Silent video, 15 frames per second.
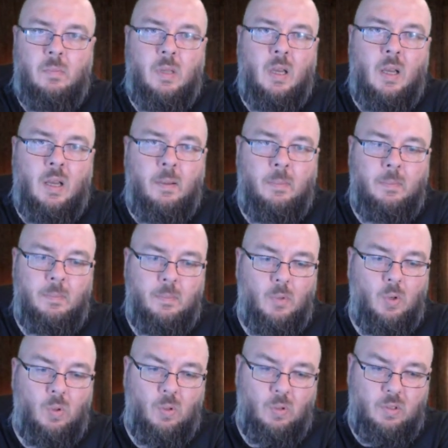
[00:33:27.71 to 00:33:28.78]
Um,
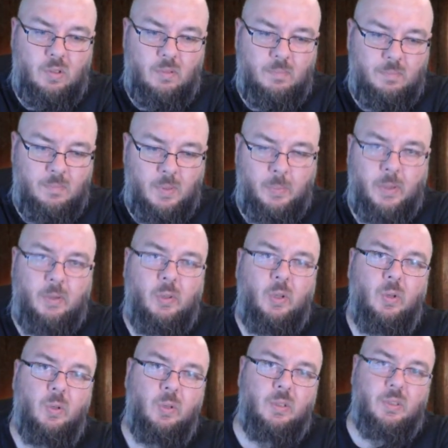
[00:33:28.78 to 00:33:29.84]
orcs,
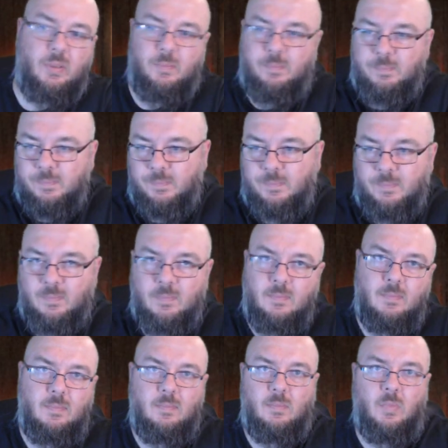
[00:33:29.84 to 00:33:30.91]
Imperial Orcs,
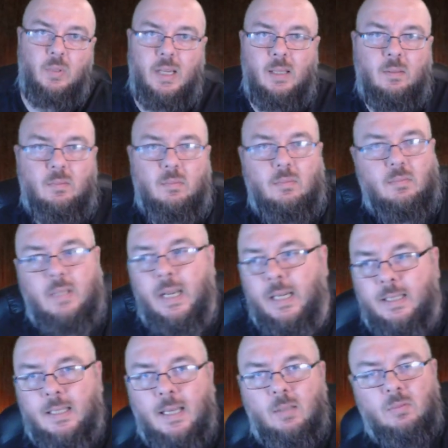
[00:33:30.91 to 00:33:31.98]
without any
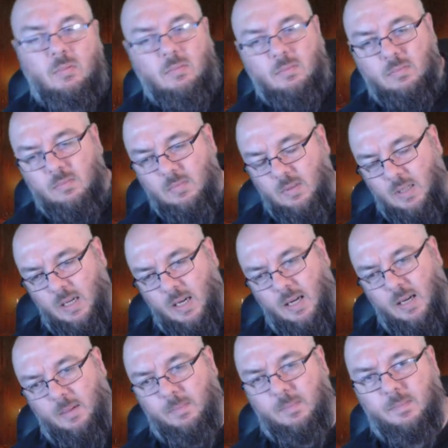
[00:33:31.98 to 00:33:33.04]
doubt.
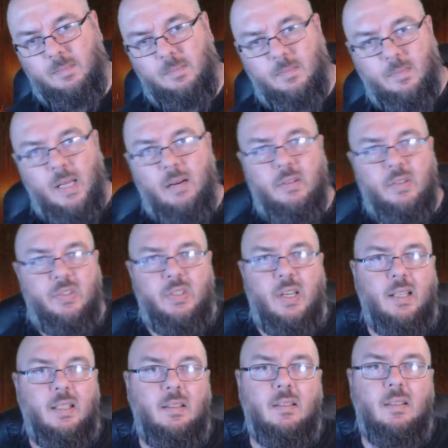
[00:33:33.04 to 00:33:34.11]
Um, they're
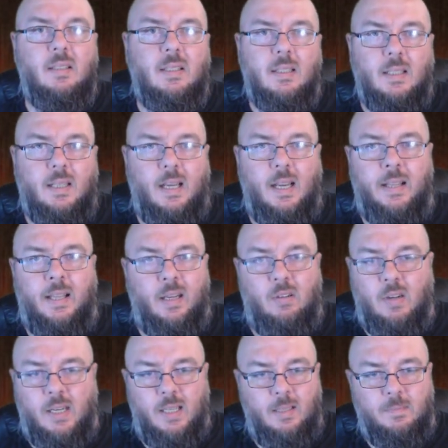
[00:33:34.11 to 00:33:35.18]
insane and they're
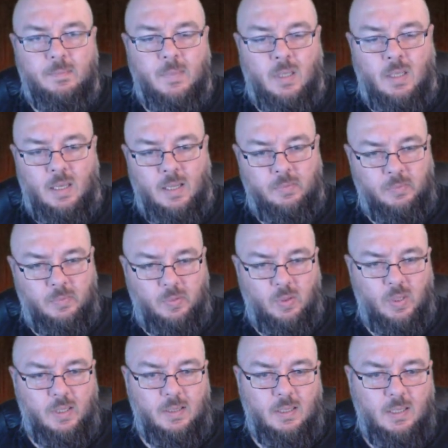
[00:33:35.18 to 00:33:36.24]
great and I love them
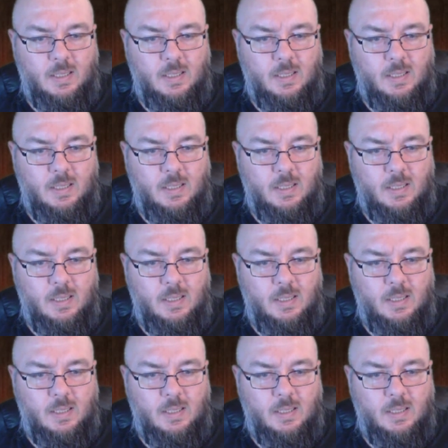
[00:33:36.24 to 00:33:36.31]
for it.